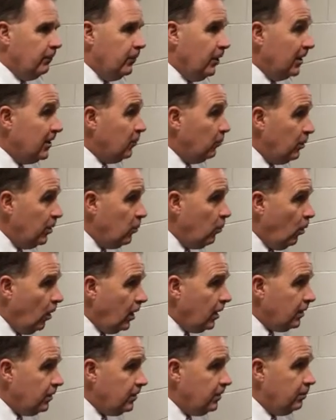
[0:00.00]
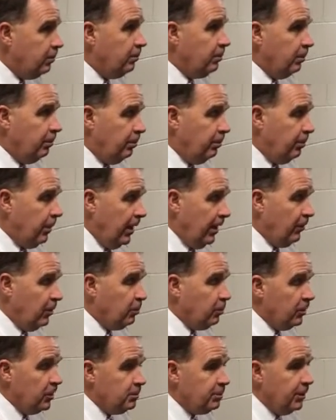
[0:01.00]
Not that we wanted to have our
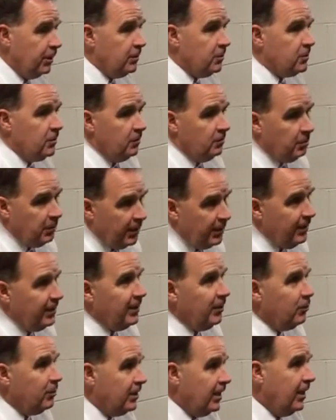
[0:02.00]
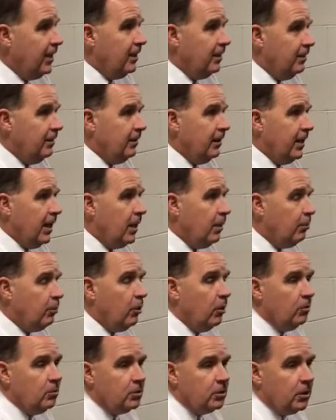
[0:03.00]
players be conserved, but I think they were taking that
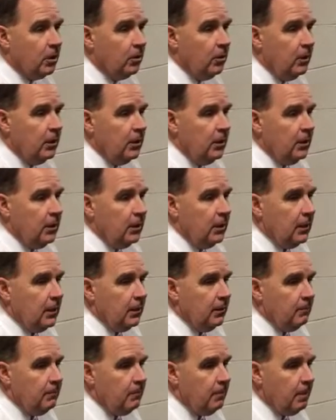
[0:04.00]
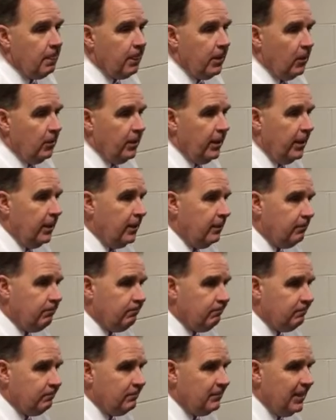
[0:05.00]
approach. So, they
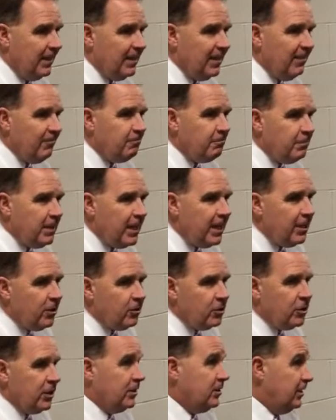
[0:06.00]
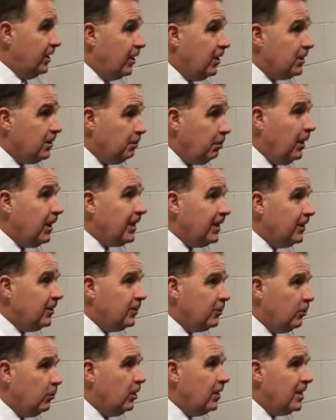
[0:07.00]
didn't have many good chances. They got the puck
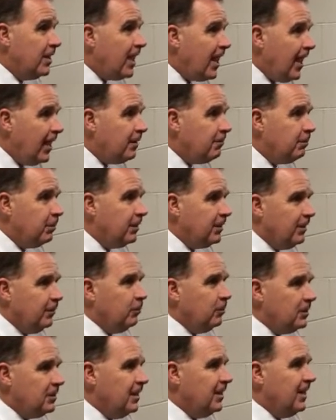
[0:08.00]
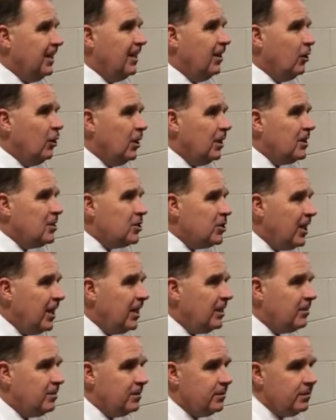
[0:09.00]
into our net, but it wasn't like they had a lot of
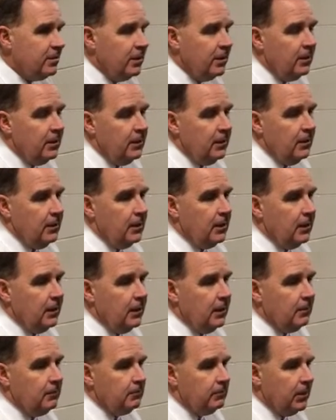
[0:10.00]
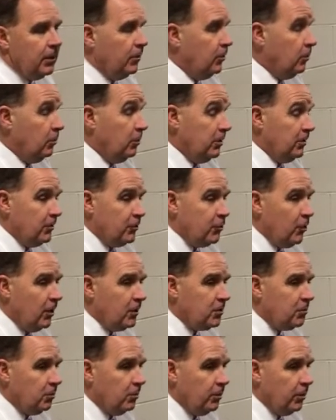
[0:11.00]
chances. I don't know what the
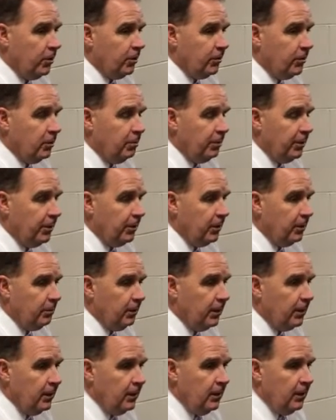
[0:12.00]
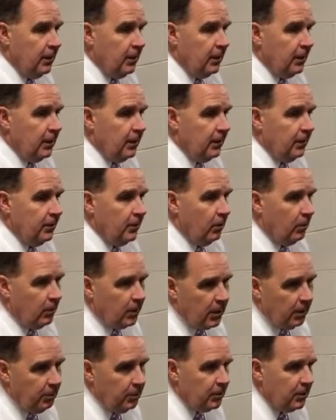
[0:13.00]
shots were in the third period, but a
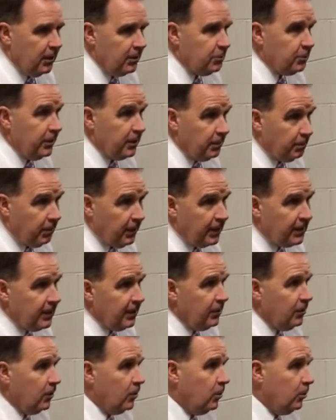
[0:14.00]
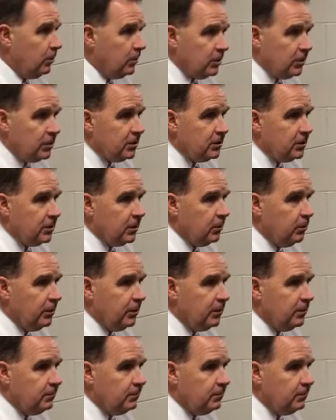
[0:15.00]
couple of times we get the puck down low and just in